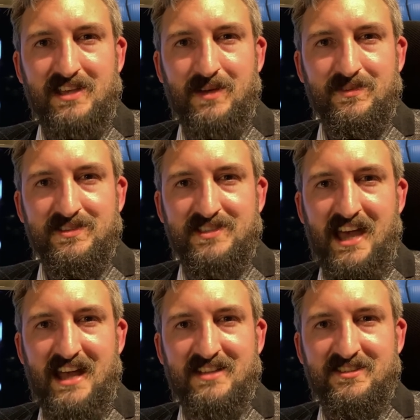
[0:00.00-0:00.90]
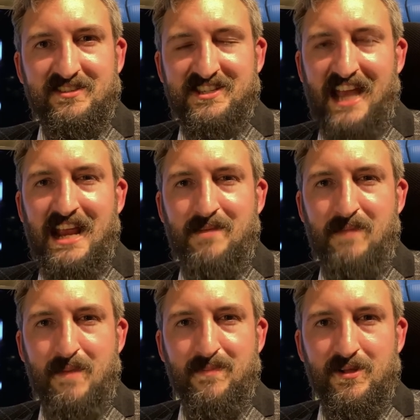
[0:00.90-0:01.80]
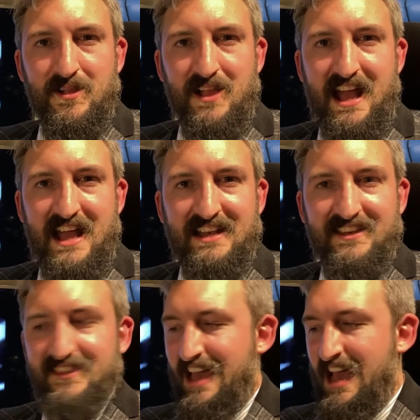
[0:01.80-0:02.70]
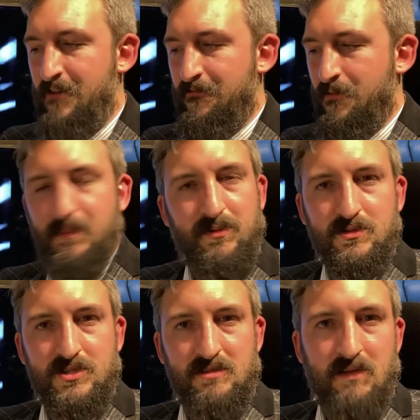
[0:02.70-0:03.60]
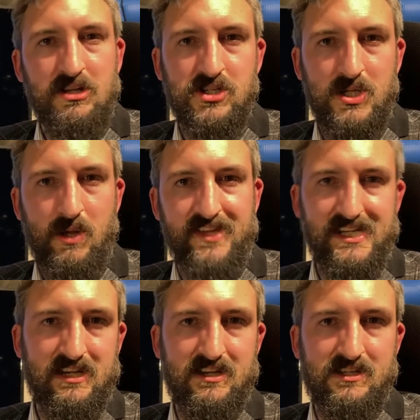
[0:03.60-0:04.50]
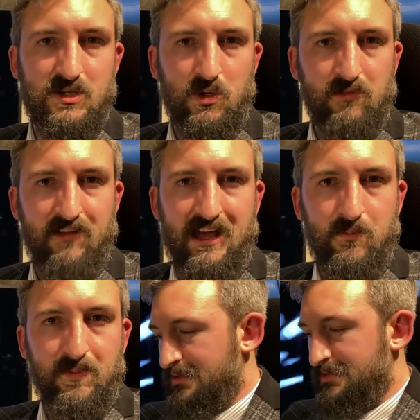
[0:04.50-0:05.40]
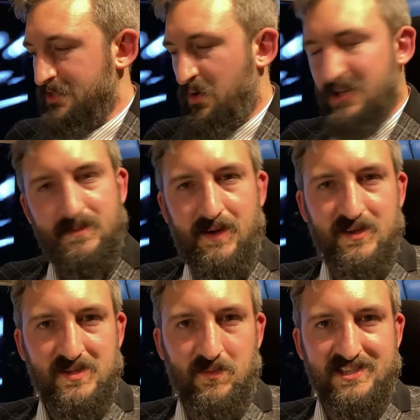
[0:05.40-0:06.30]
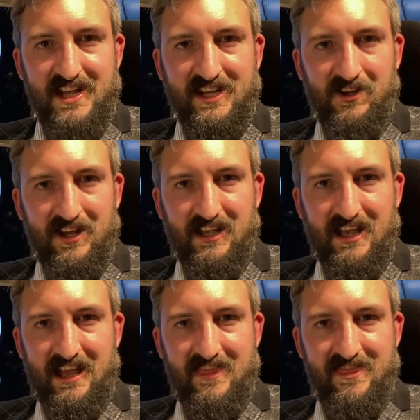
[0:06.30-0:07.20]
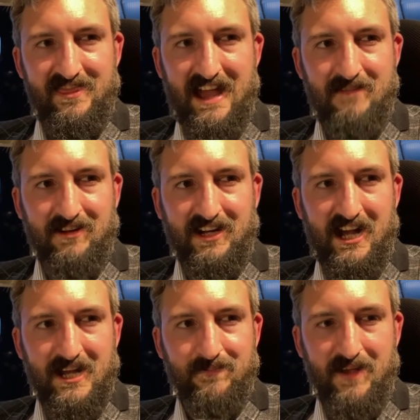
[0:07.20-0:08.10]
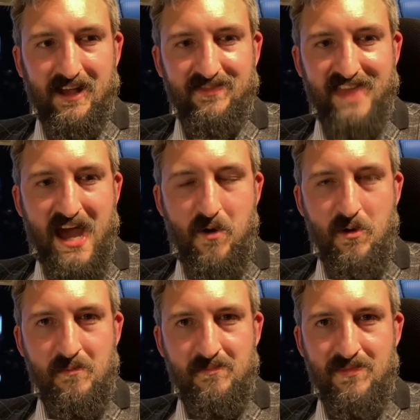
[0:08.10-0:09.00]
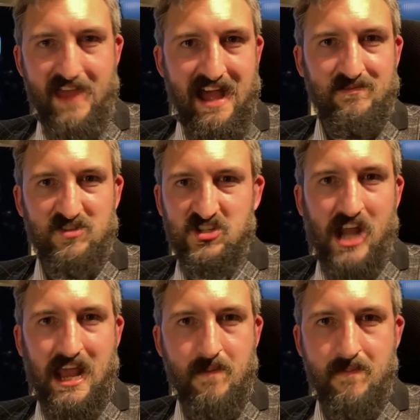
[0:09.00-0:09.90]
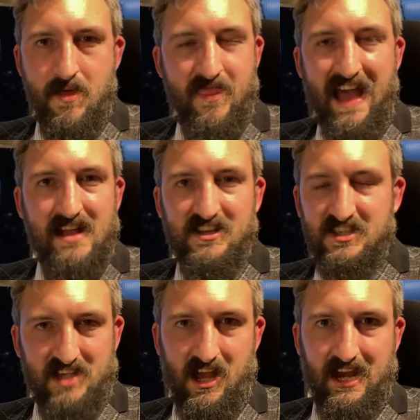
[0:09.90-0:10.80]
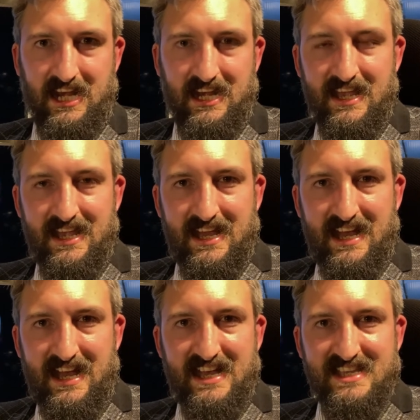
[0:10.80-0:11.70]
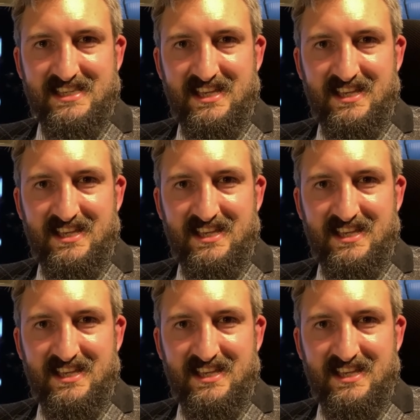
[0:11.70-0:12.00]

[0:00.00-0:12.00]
It was there to detain people and there for people to rush to if they needed to call for help. So I suppose it was iconic in that regard, but now that shape, that design has